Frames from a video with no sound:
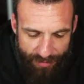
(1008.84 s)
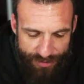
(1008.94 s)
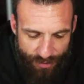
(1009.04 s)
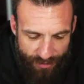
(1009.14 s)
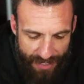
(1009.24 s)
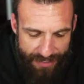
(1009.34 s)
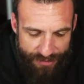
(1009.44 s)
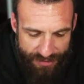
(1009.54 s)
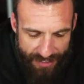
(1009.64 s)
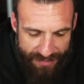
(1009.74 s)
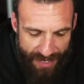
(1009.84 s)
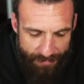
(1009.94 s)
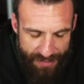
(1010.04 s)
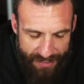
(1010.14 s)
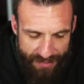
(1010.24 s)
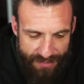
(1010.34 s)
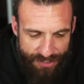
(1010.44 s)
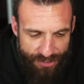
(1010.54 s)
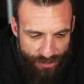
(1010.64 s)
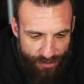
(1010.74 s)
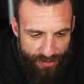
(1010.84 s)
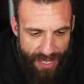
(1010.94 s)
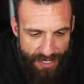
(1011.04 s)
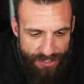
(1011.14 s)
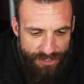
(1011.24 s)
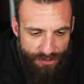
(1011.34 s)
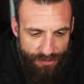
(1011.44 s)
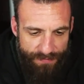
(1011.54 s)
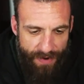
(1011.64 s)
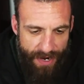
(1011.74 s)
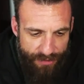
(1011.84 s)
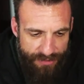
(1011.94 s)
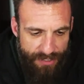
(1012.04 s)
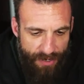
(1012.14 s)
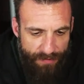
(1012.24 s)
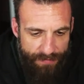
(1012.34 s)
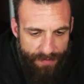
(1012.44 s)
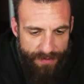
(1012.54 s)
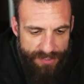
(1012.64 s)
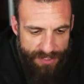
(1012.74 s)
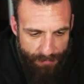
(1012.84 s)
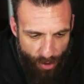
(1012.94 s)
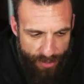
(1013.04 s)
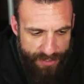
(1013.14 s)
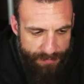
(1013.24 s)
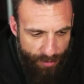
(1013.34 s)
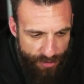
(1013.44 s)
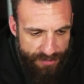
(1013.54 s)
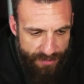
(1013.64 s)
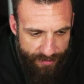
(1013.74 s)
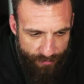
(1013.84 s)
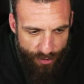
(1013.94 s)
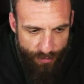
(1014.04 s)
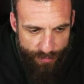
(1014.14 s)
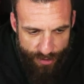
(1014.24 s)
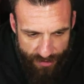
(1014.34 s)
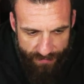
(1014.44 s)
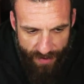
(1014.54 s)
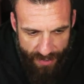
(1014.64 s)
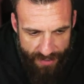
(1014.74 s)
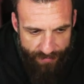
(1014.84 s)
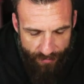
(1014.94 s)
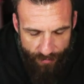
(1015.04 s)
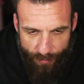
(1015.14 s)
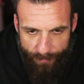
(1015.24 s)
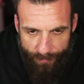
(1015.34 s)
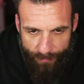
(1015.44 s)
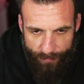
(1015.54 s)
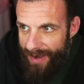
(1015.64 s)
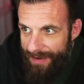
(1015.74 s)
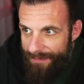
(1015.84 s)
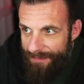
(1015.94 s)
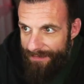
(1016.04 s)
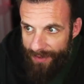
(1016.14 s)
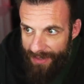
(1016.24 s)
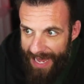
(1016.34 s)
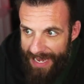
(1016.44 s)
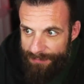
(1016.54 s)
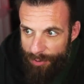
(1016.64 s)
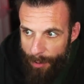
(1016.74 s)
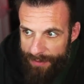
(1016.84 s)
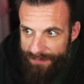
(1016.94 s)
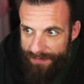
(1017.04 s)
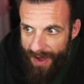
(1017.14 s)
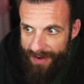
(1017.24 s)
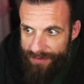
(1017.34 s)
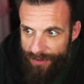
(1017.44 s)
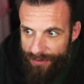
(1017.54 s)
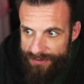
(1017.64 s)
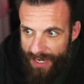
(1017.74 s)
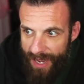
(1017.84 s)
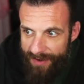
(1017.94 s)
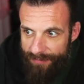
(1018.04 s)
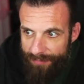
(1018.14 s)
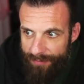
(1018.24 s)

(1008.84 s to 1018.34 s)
so glad you said that, because as soon as you find yourself the smartest person in the room, you need to find a different room. And I've, the last probably five years, I have,